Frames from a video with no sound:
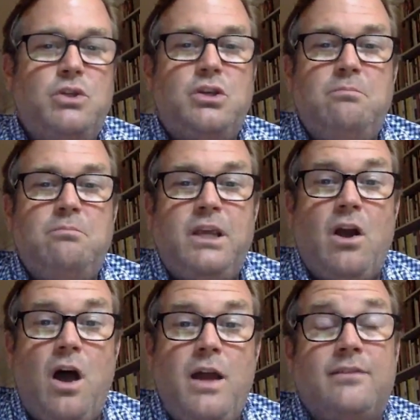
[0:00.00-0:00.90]
We should
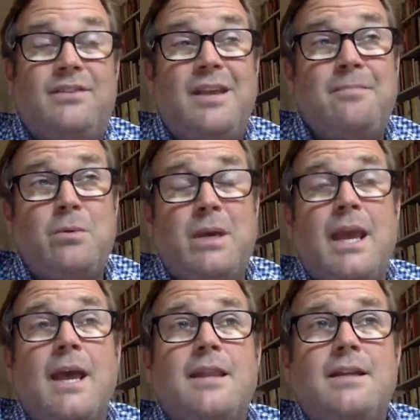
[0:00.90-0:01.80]
be honest. And by the way,
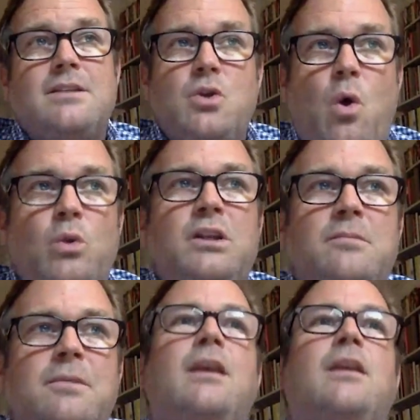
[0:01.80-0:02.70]
that doesn't
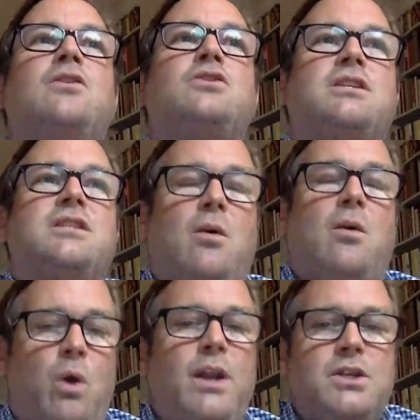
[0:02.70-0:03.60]
only mean to
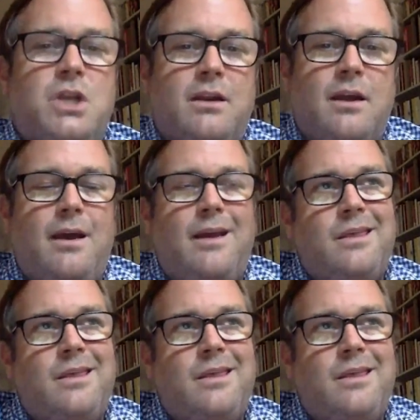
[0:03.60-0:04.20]
set one agenda.